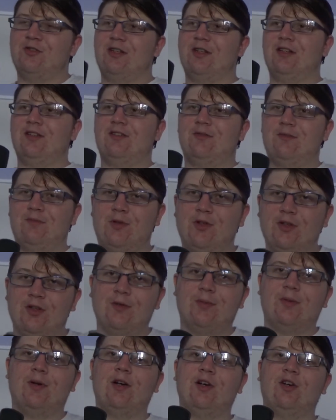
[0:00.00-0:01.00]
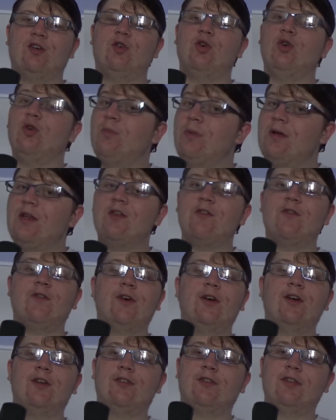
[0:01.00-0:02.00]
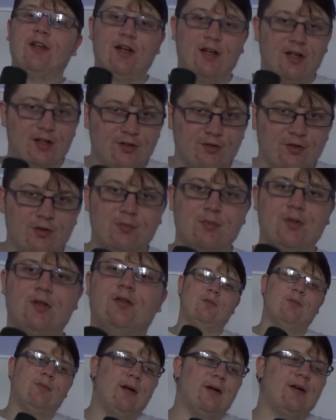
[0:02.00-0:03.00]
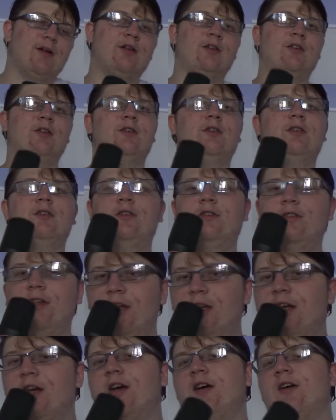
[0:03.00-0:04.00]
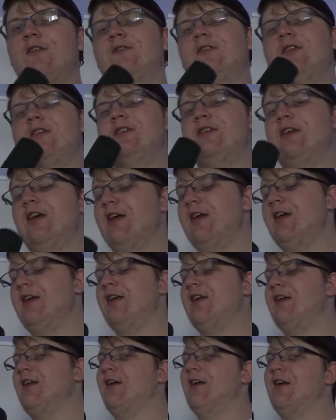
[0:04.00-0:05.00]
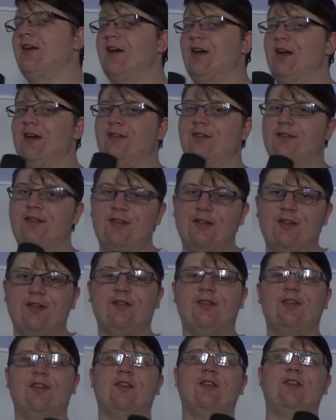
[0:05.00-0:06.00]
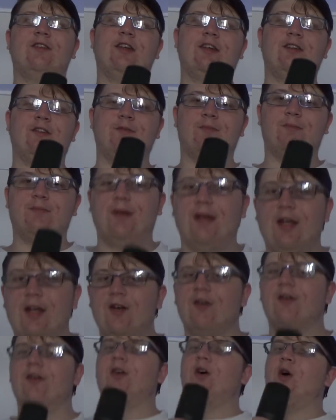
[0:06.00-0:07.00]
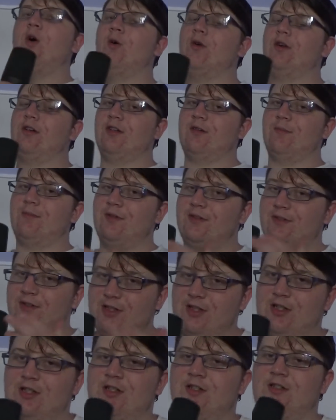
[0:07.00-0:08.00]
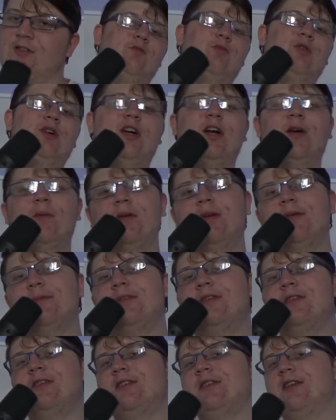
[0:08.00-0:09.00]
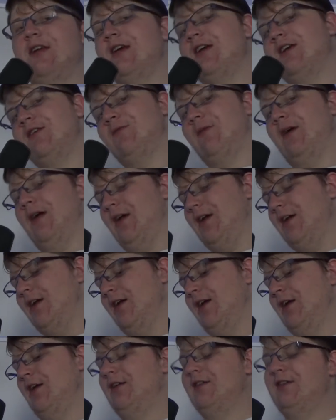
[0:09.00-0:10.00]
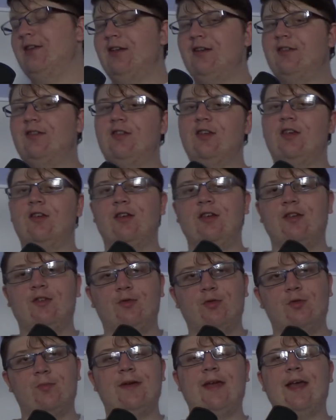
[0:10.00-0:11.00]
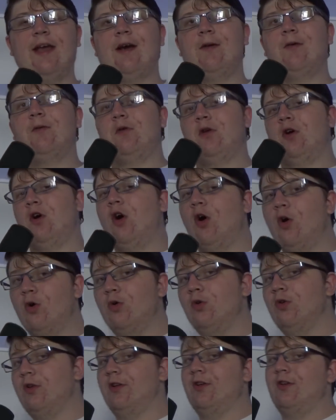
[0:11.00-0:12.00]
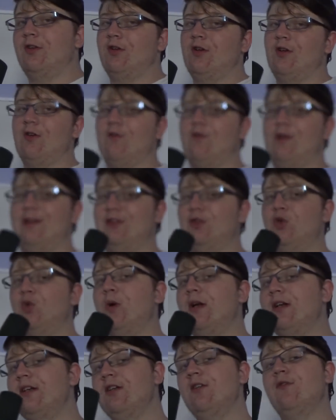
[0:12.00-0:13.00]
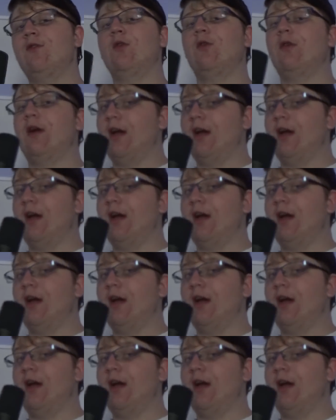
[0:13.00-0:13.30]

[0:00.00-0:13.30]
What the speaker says: that Pewdiepie could be the first to 100 mil, but day after day, as T-Series gets better at holding the position, we're coming up to the day where T-Series will be able to hold it for 24